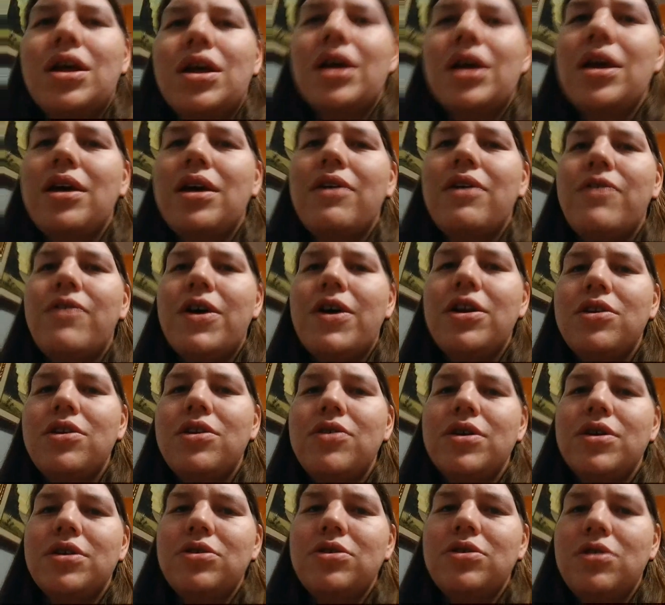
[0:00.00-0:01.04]
If I do
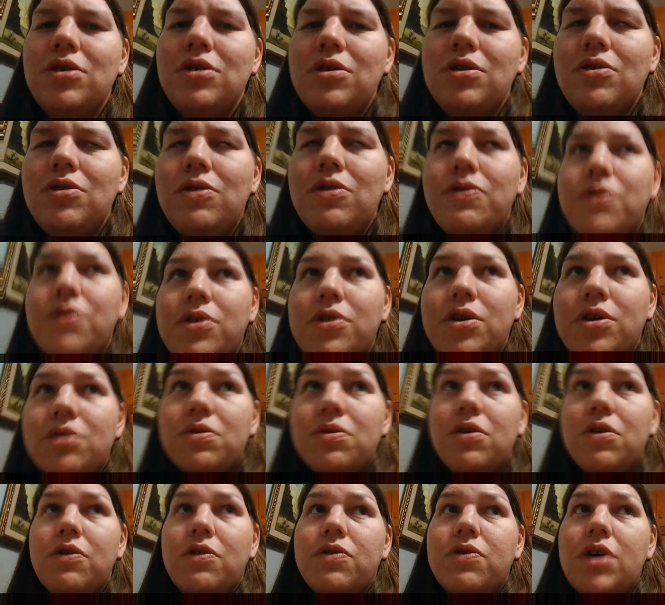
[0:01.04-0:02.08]
a 2-foot
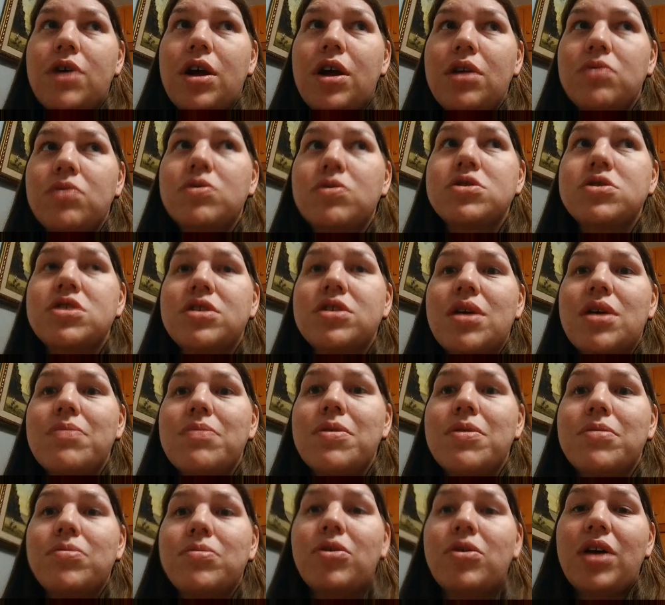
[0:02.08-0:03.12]
roof raise, which is I've
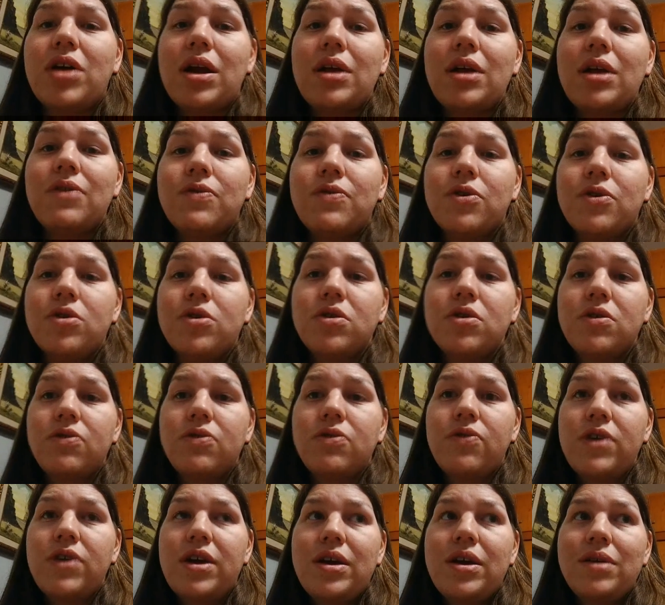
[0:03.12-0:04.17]
been planning for 2
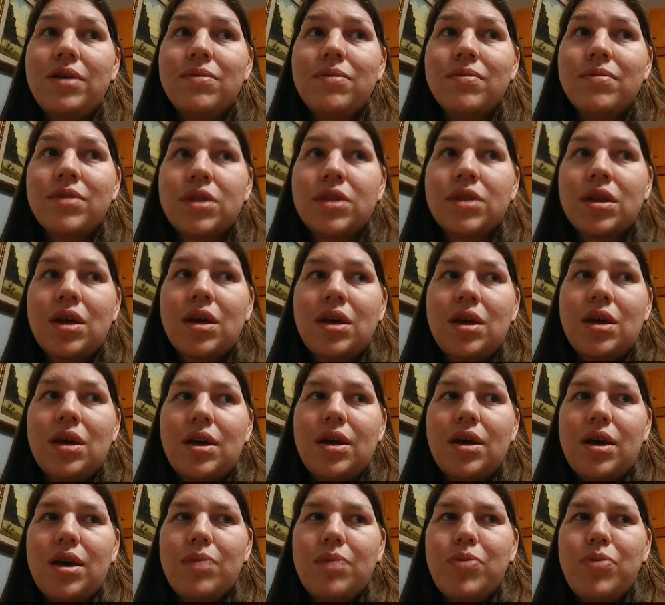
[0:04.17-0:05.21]
feet,
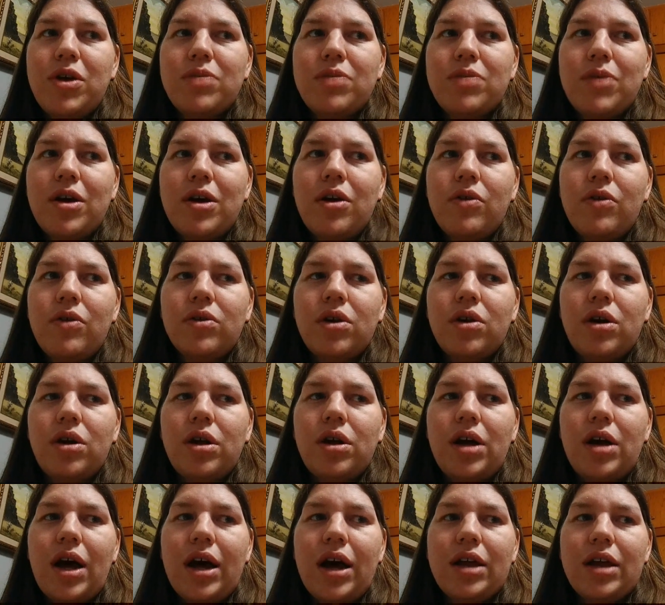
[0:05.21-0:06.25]
it puts my overall
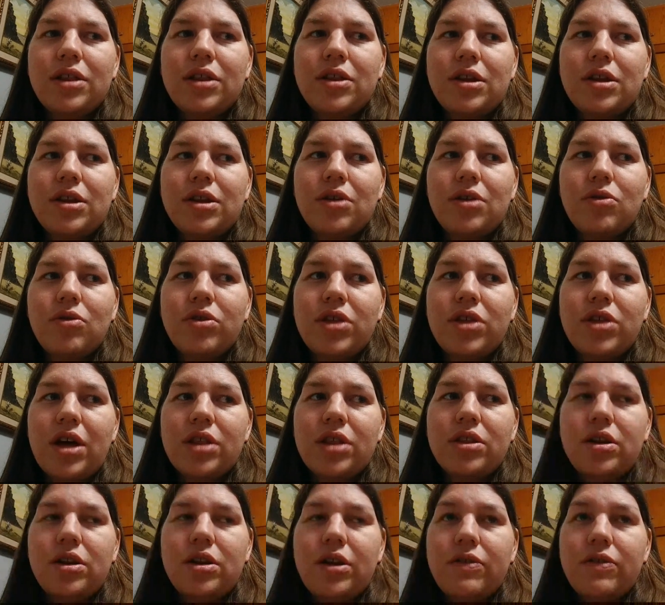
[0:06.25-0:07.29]
height without
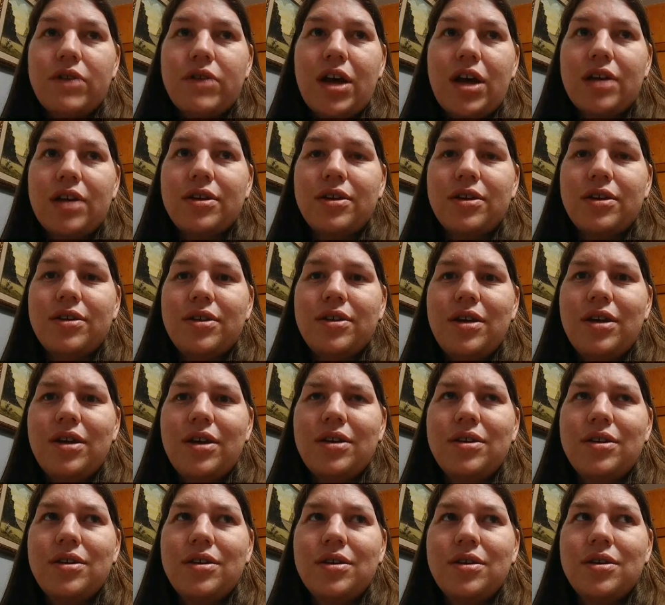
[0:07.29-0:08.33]
the lift as it
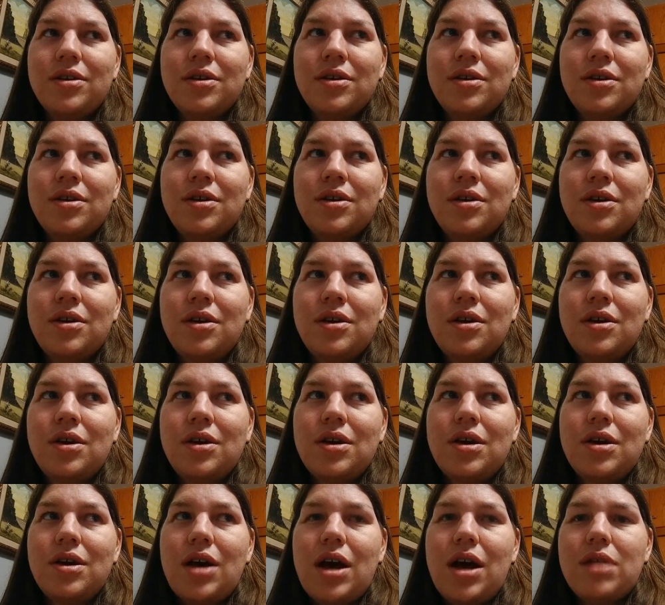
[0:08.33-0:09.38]
sits
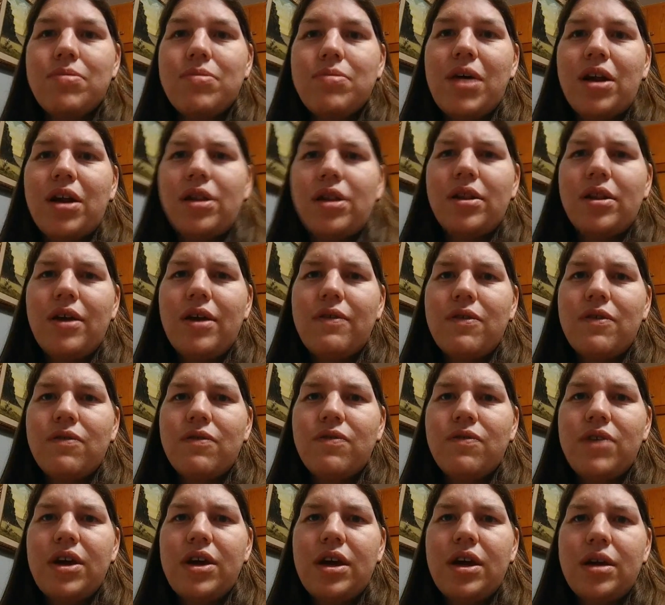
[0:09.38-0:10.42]
at about 11
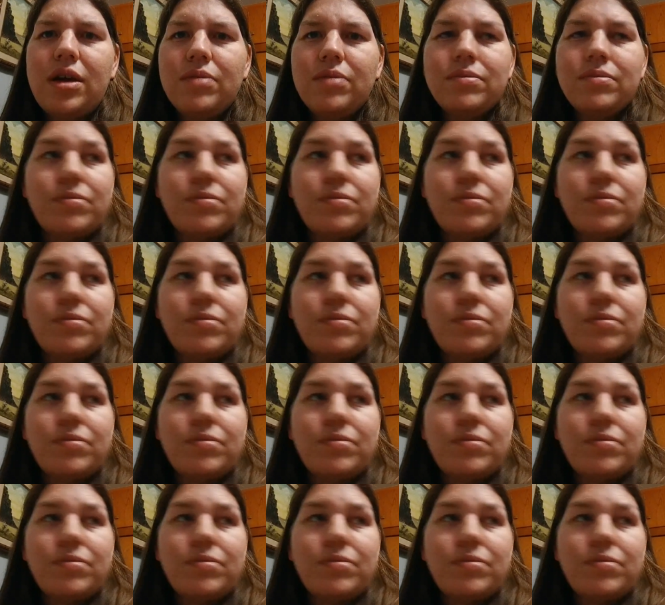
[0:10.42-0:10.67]
feet.